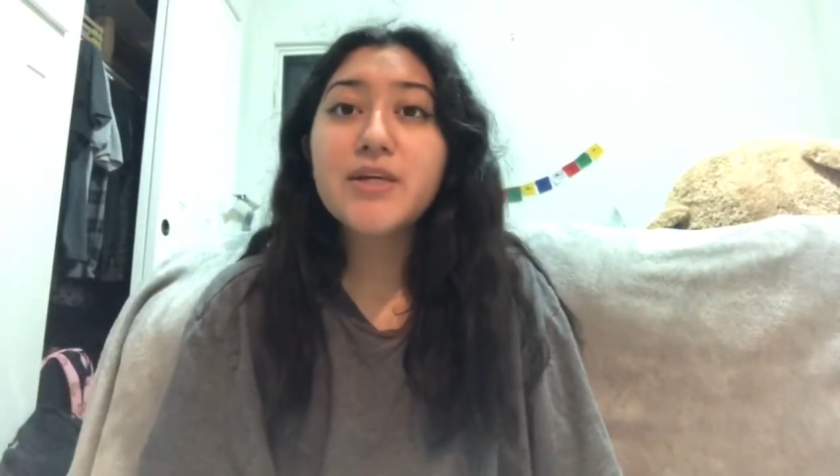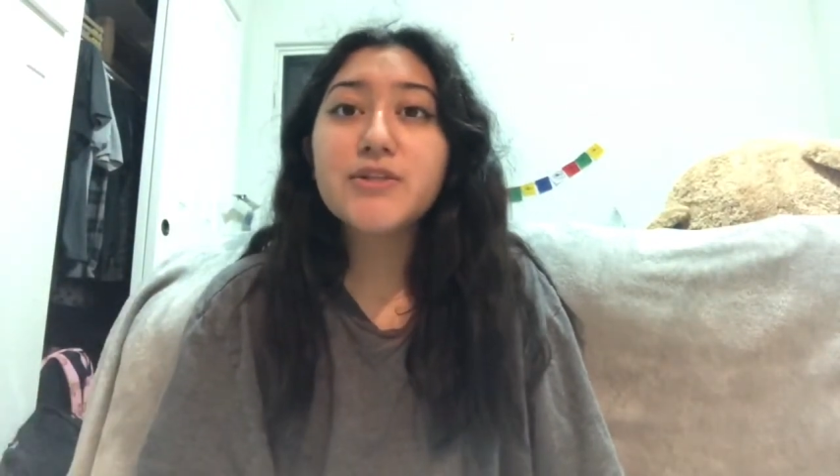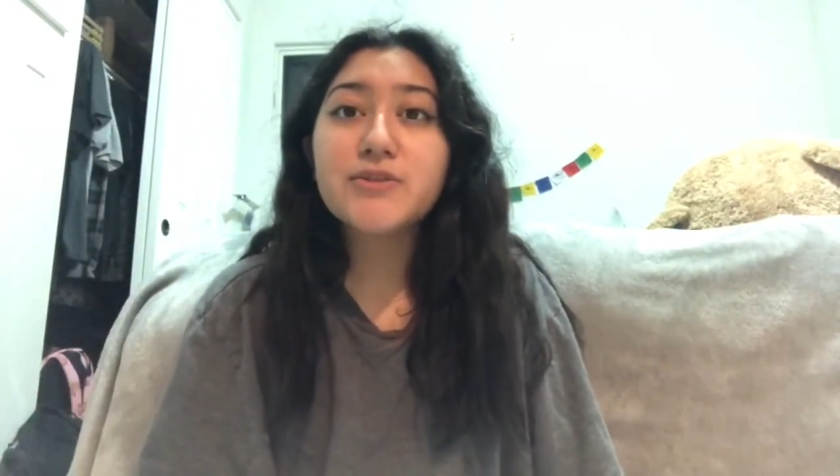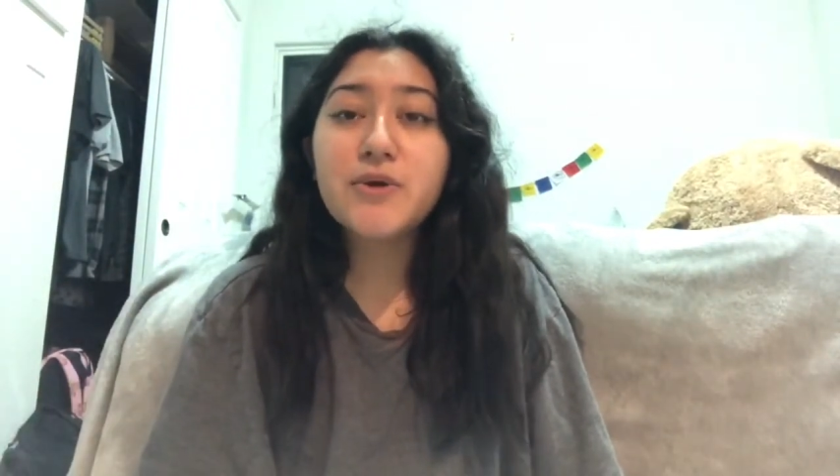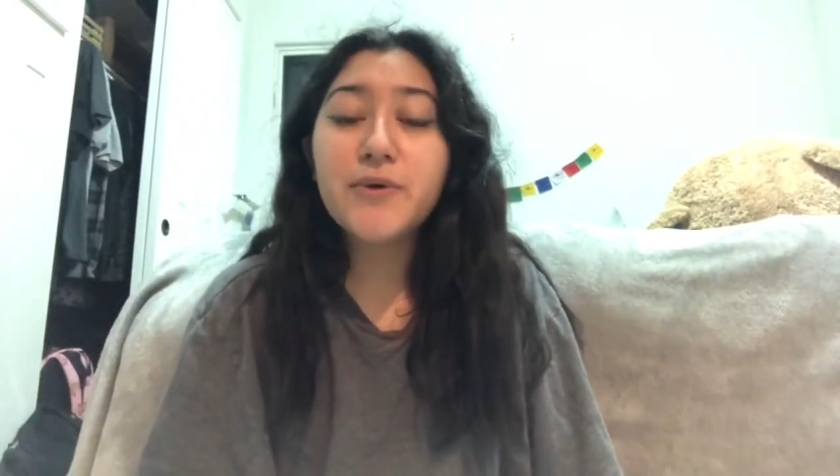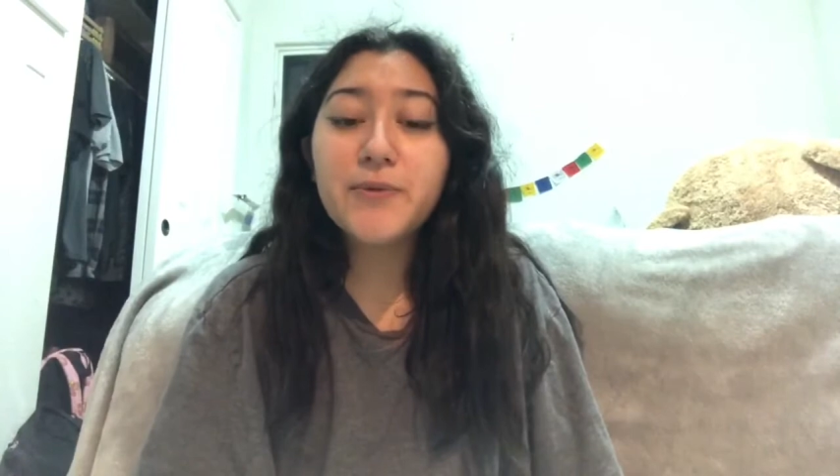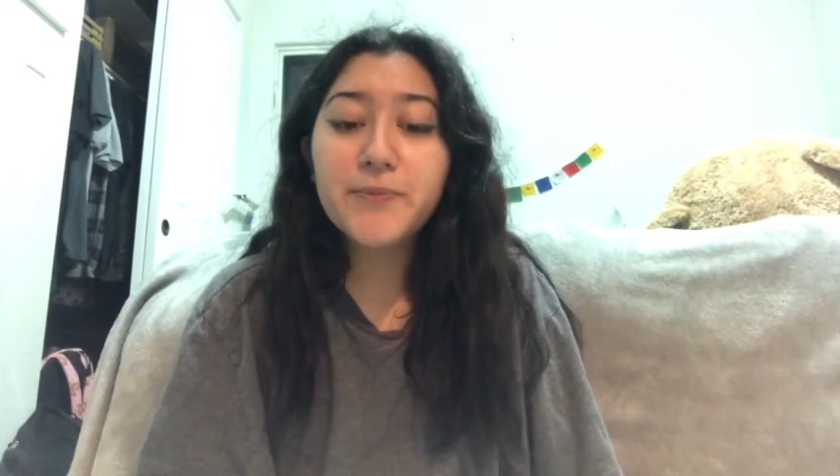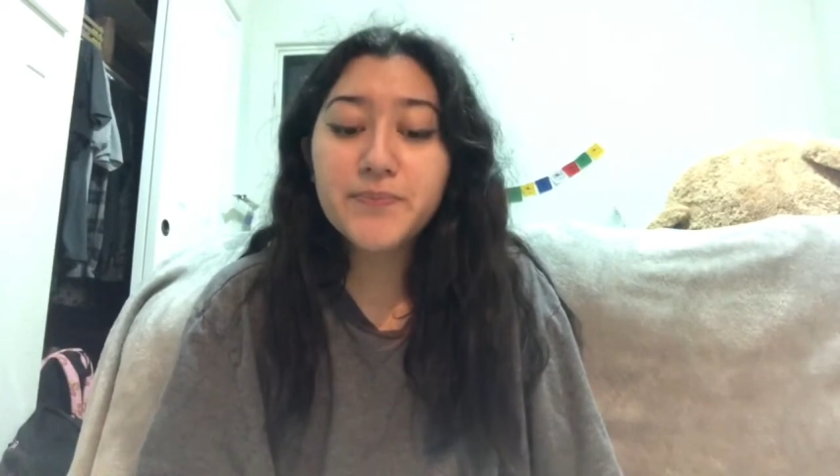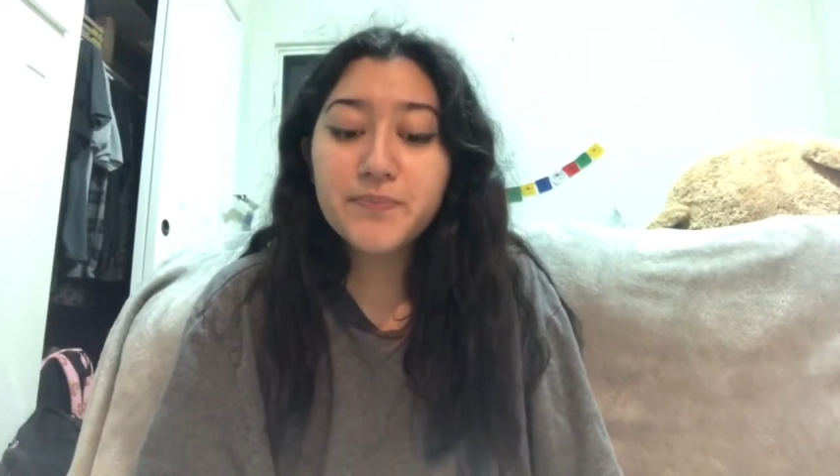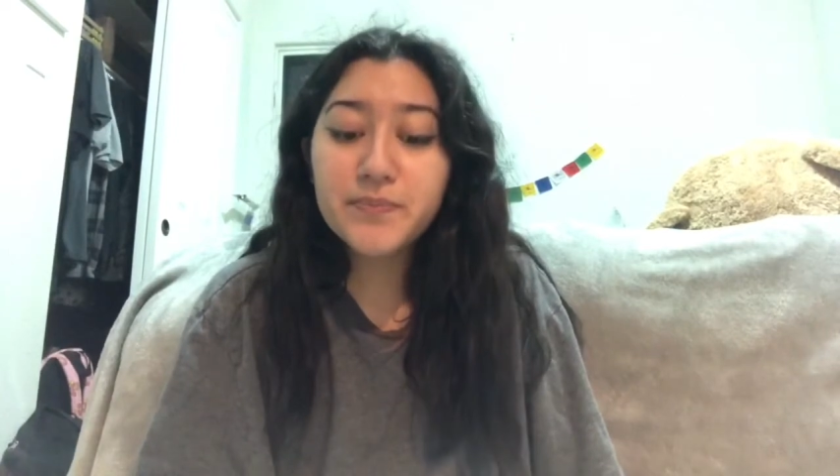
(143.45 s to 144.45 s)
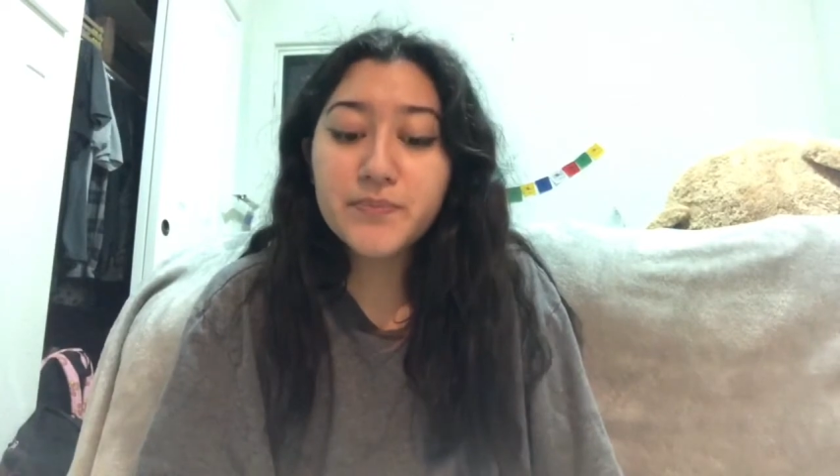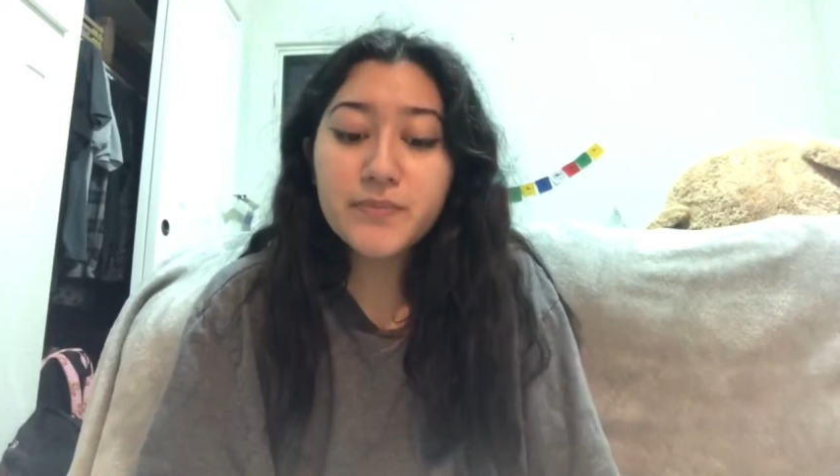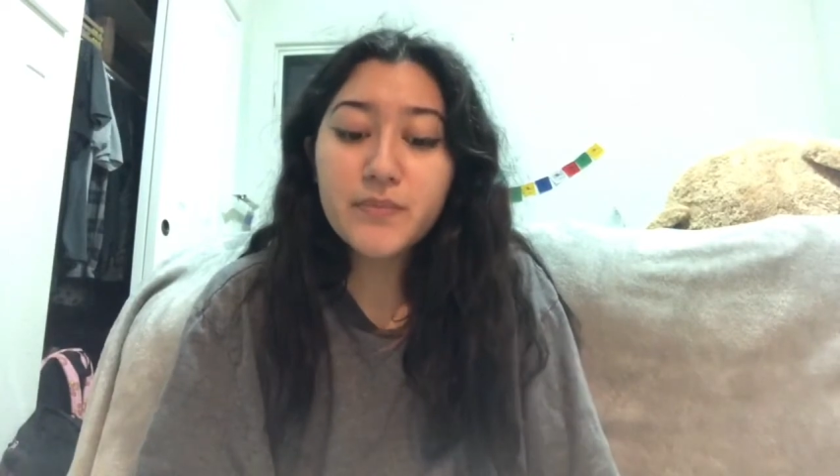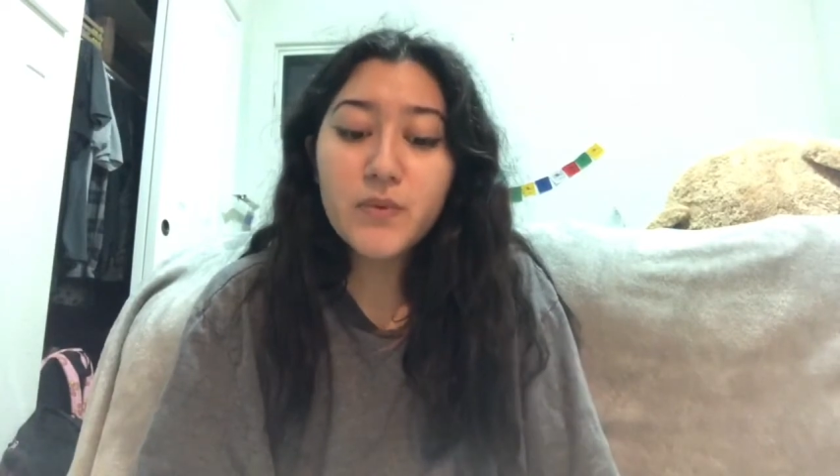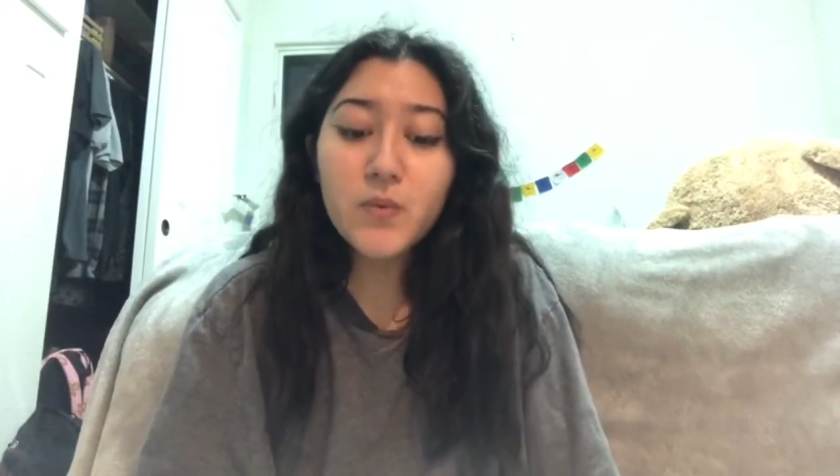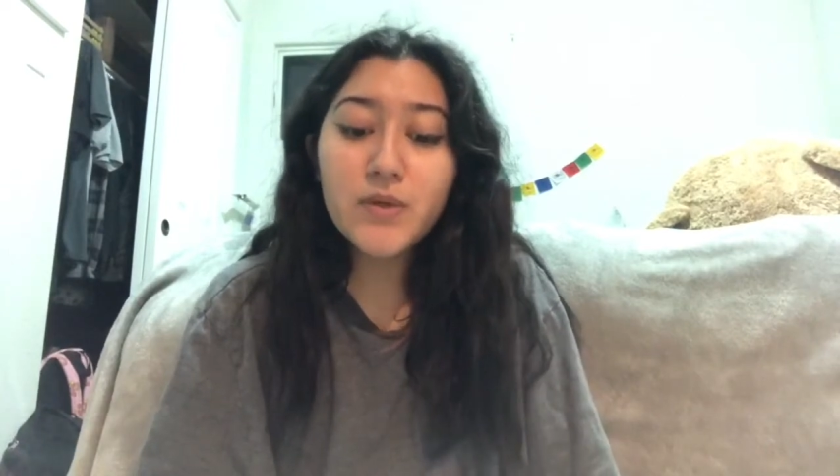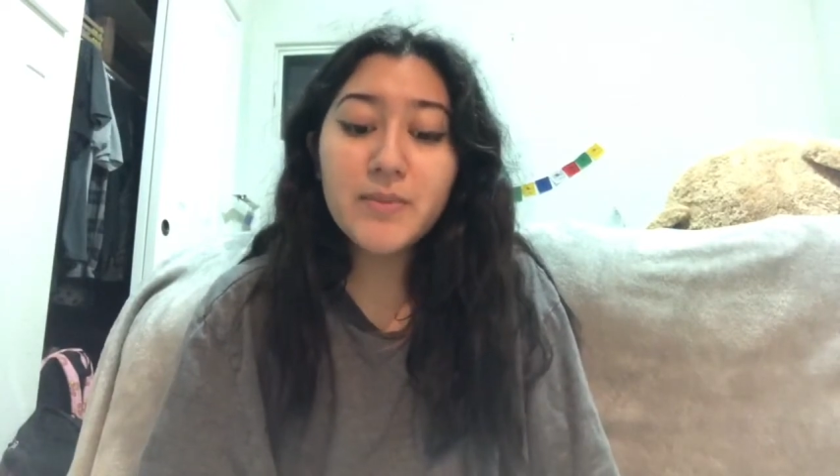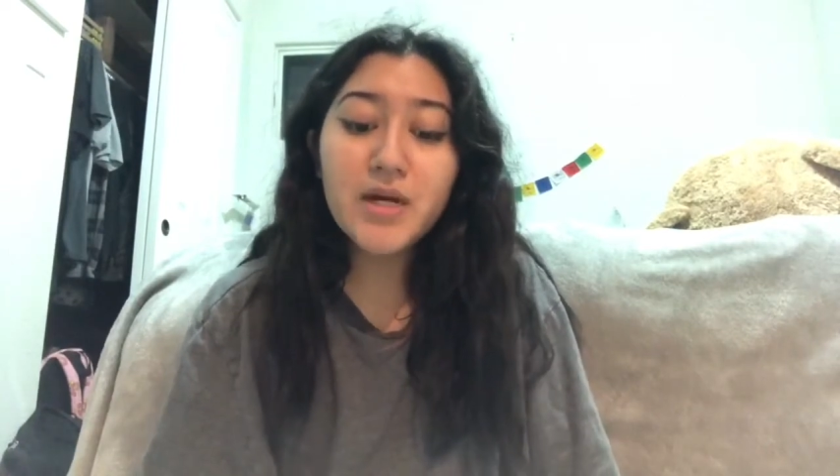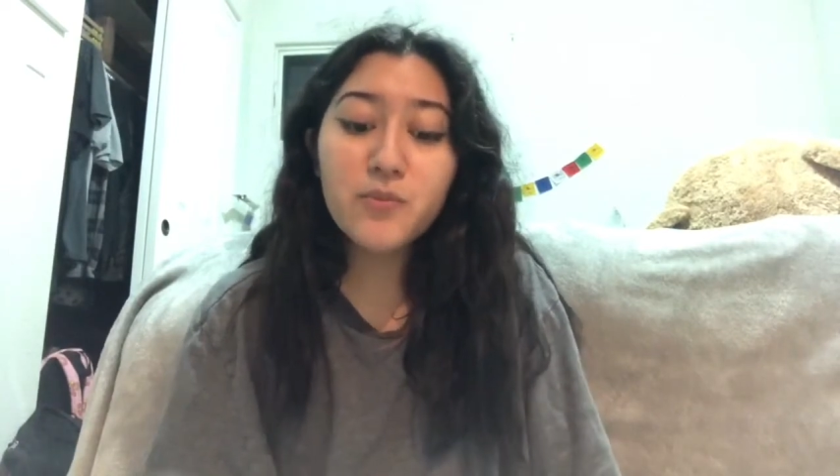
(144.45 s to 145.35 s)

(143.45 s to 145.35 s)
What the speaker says: So we met